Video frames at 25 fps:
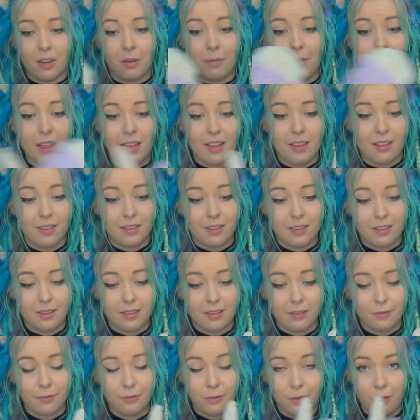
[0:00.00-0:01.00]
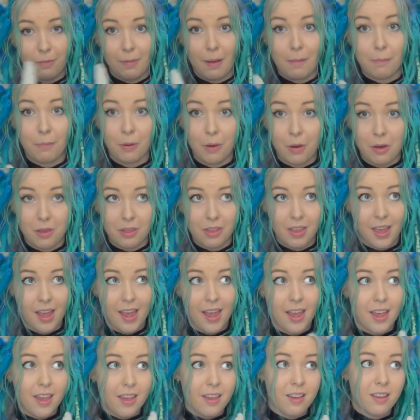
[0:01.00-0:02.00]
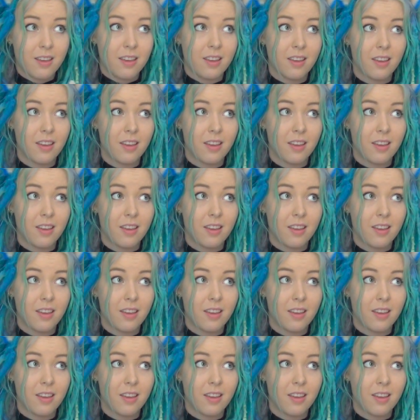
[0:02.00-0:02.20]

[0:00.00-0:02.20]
got me this for my birthday